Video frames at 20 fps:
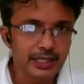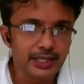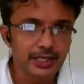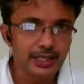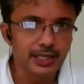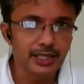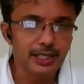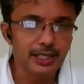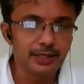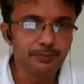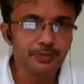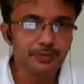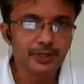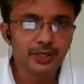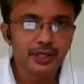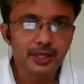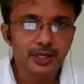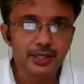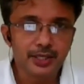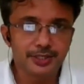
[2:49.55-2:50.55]
keep
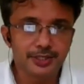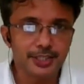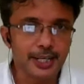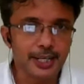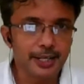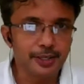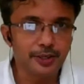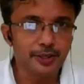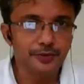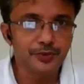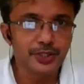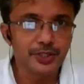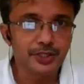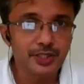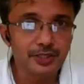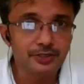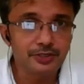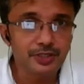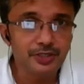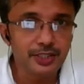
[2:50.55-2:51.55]
track of the
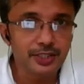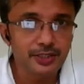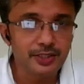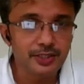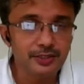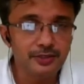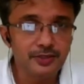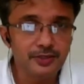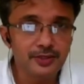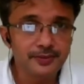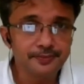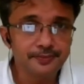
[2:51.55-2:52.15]
transactions.